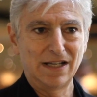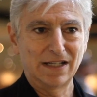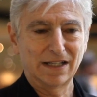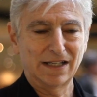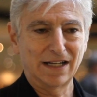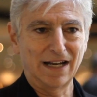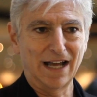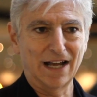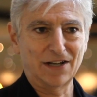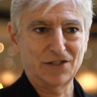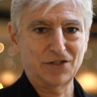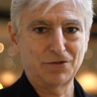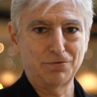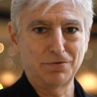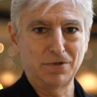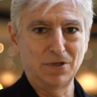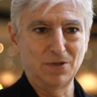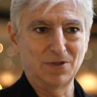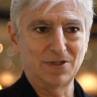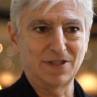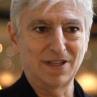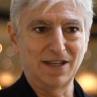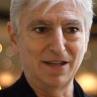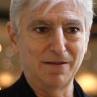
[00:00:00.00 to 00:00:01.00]
can actually
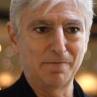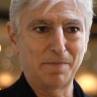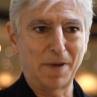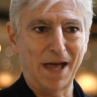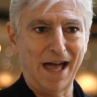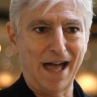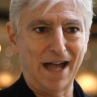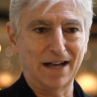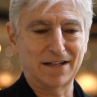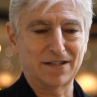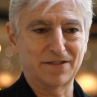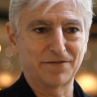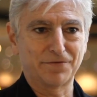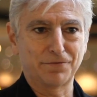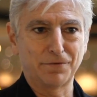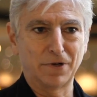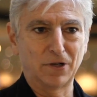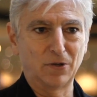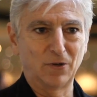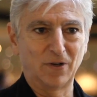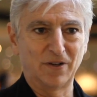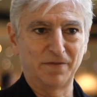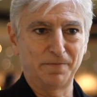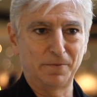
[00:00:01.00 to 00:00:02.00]
reduce the impacts of
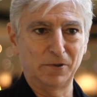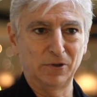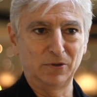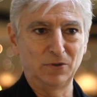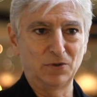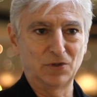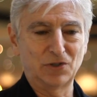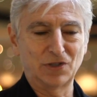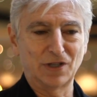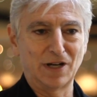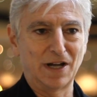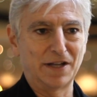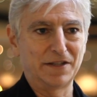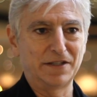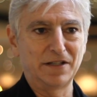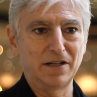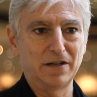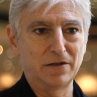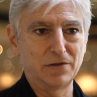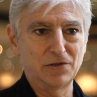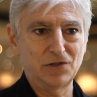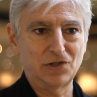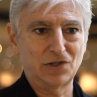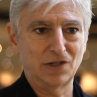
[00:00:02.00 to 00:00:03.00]
runoff pollution on the
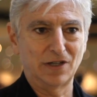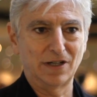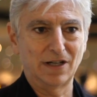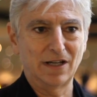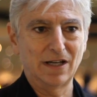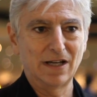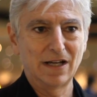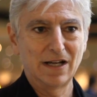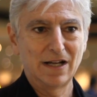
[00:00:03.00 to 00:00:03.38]
ocean.